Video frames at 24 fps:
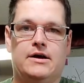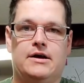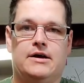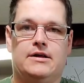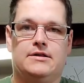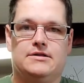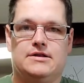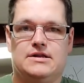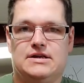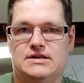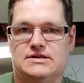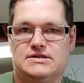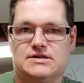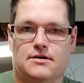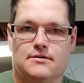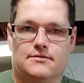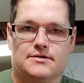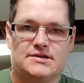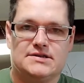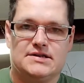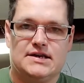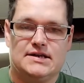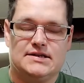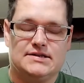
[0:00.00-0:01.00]
these little
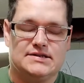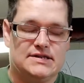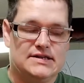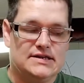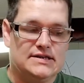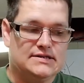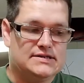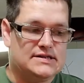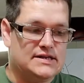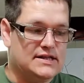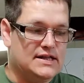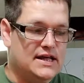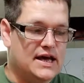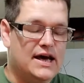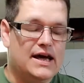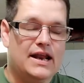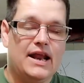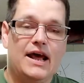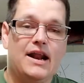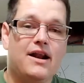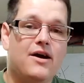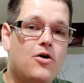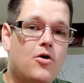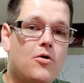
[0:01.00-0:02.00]
CNCs and that.
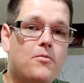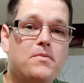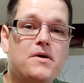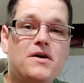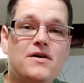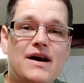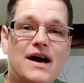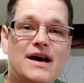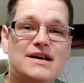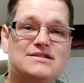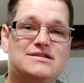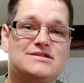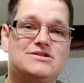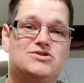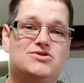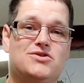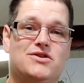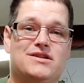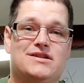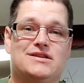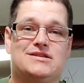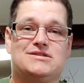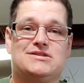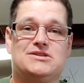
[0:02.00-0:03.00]
And I hope you guys enjoy
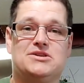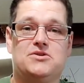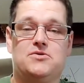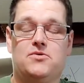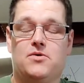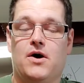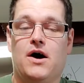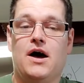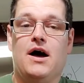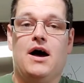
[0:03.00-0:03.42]
this too,